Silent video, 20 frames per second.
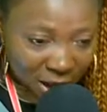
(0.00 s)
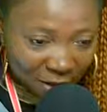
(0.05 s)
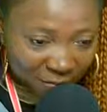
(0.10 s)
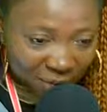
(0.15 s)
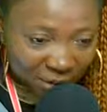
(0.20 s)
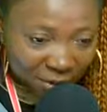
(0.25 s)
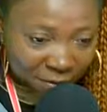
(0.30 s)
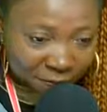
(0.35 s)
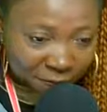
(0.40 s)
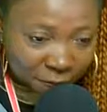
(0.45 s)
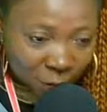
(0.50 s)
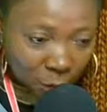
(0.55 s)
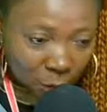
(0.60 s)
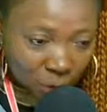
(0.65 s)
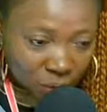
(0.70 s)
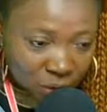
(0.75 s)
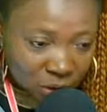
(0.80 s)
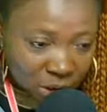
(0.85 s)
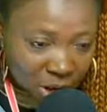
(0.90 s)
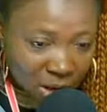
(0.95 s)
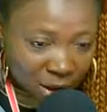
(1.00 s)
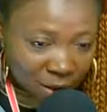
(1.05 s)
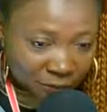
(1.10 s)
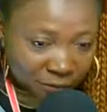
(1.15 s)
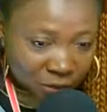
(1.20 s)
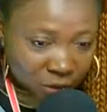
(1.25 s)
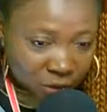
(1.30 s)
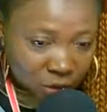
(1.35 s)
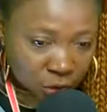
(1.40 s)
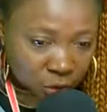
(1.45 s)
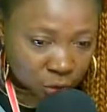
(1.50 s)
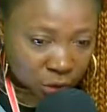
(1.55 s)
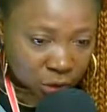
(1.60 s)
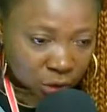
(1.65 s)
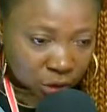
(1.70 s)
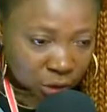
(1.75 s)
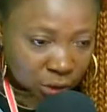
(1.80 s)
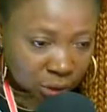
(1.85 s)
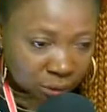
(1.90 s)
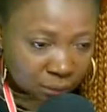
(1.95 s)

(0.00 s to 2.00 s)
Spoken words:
been informed of the situation.